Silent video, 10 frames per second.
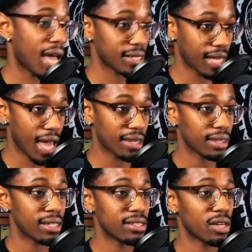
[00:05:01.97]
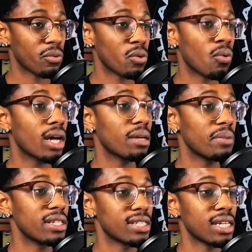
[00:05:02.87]
as athletes and we want to
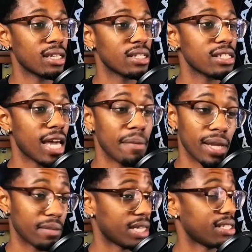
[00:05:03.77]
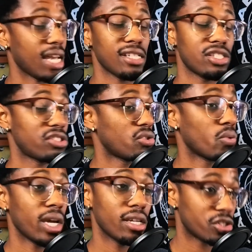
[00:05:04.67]
be seen in this limelight, because that's just the
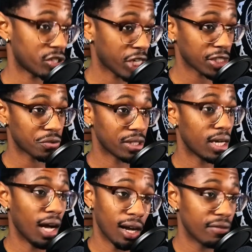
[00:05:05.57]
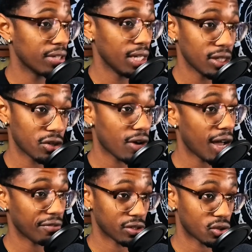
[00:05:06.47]
way the trajectory of the
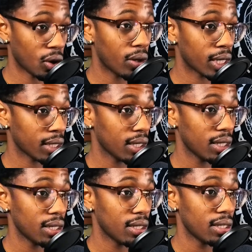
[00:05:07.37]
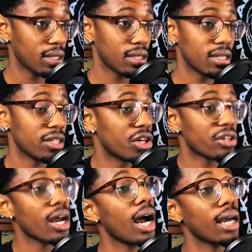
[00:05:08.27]
craft is going,
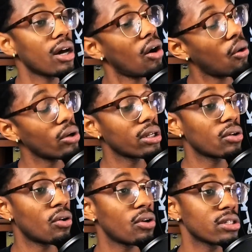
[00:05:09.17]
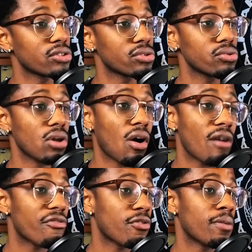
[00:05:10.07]
you're not holding on to the
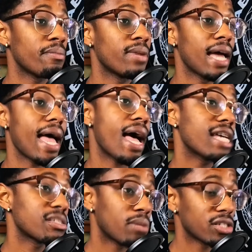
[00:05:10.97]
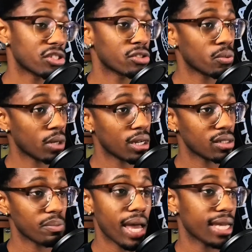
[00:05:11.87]
art form as much as it
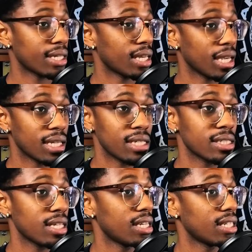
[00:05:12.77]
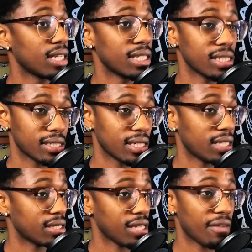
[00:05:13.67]
was back in the 80s, in the
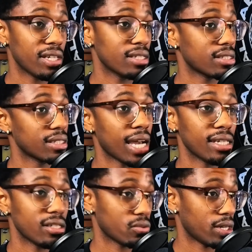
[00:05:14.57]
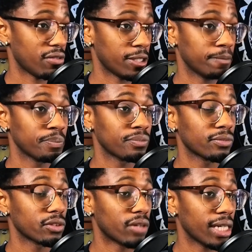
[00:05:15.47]
70s, 90s, whatever,
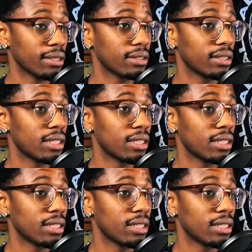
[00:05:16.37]
right?